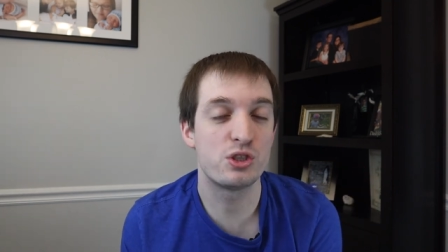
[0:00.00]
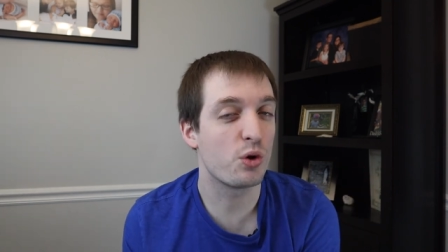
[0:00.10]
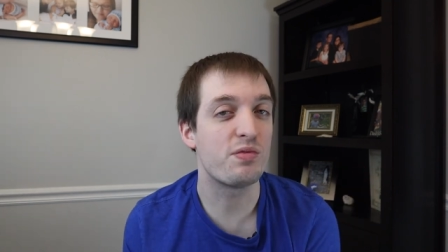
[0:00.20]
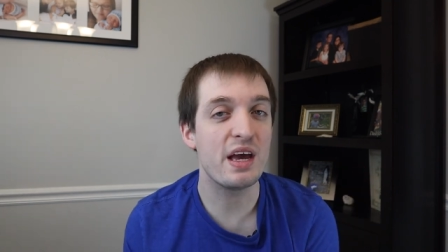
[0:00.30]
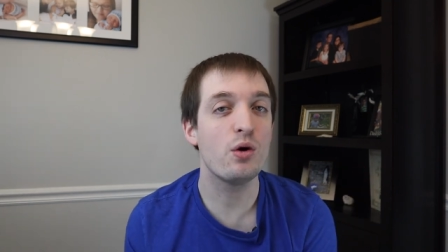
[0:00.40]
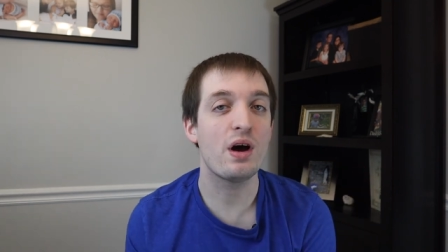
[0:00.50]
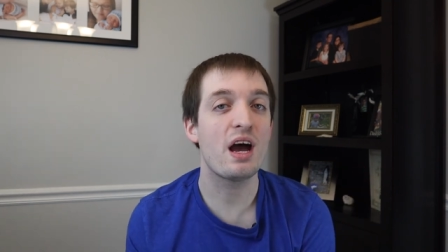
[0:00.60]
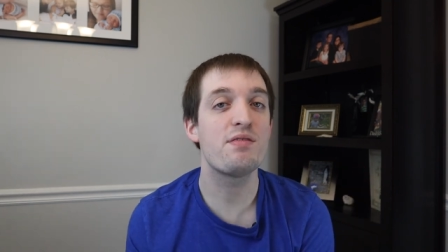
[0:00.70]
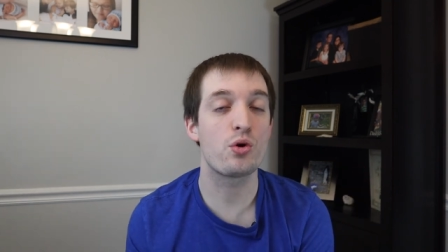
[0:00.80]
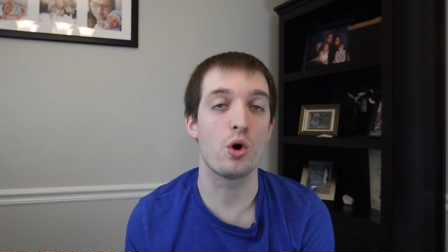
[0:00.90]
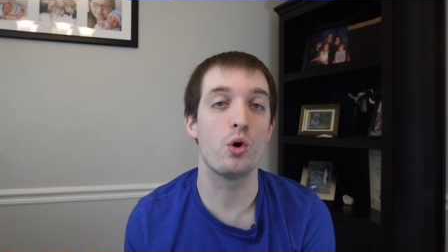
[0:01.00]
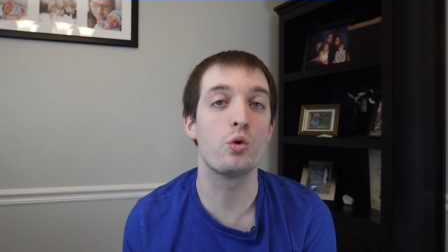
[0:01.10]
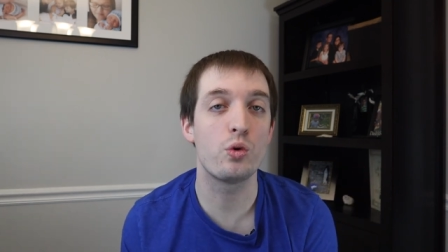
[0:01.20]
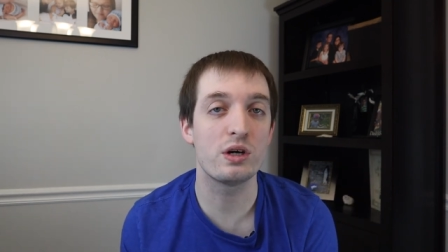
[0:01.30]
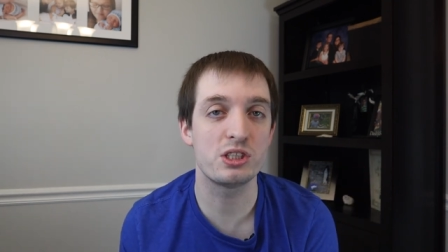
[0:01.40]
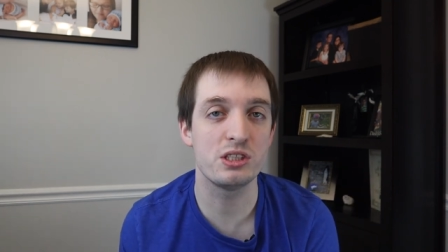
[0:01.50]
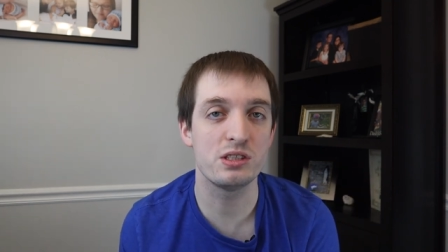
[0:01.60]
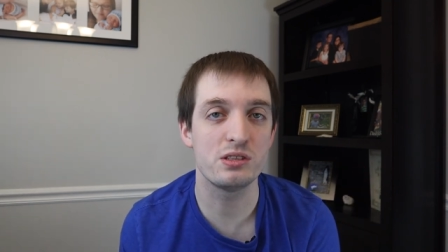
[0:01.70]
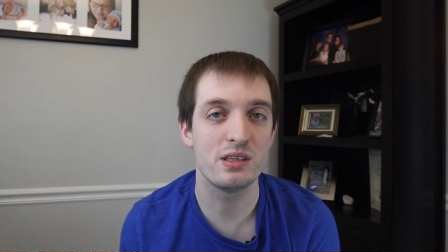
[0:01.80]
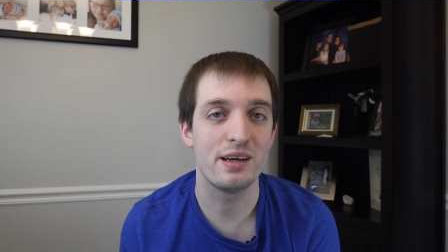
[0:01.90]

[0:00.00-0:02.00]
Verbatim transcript: So if they don't have their own questions,